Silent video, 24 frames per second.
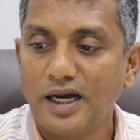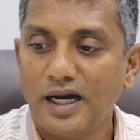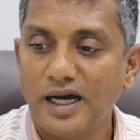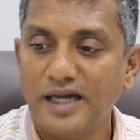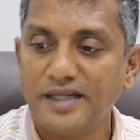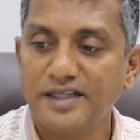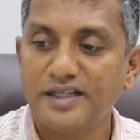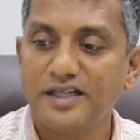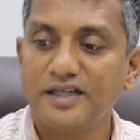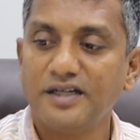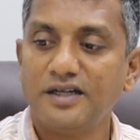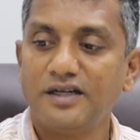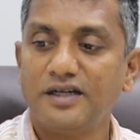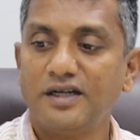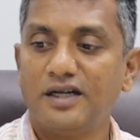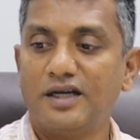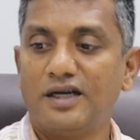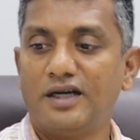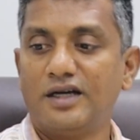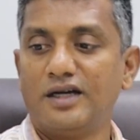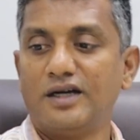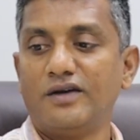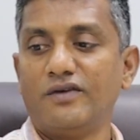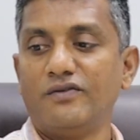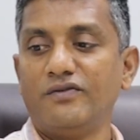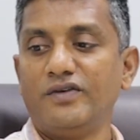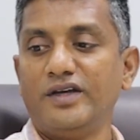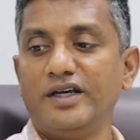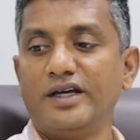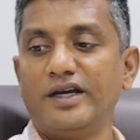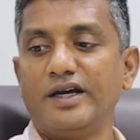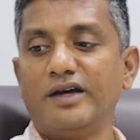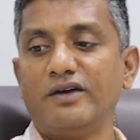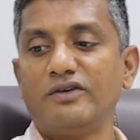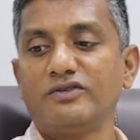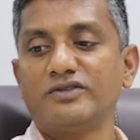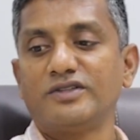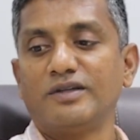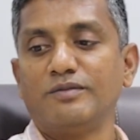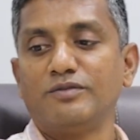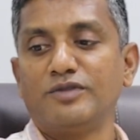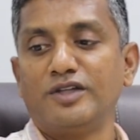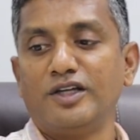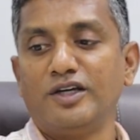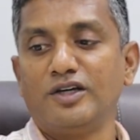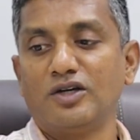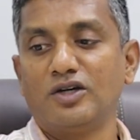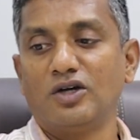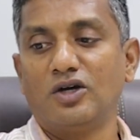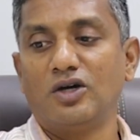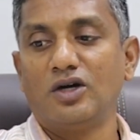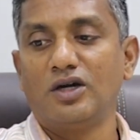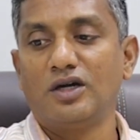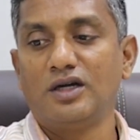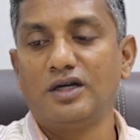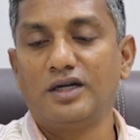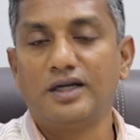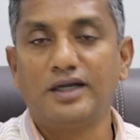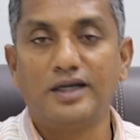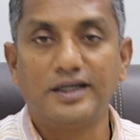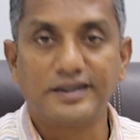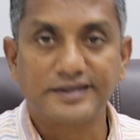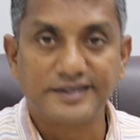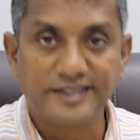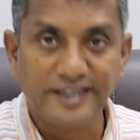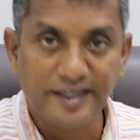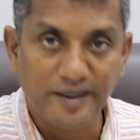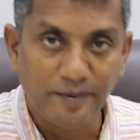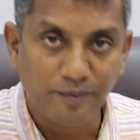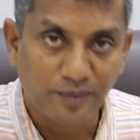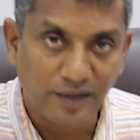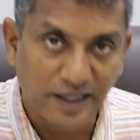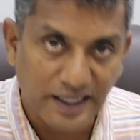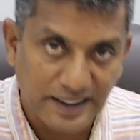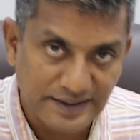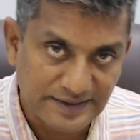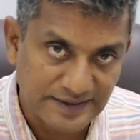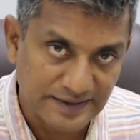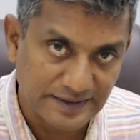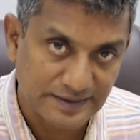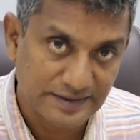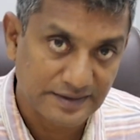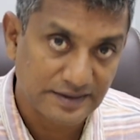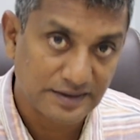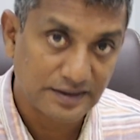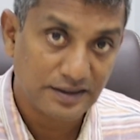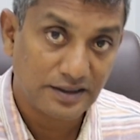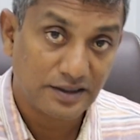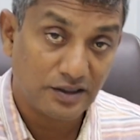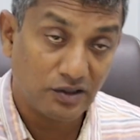And then we have something called sleep glasses.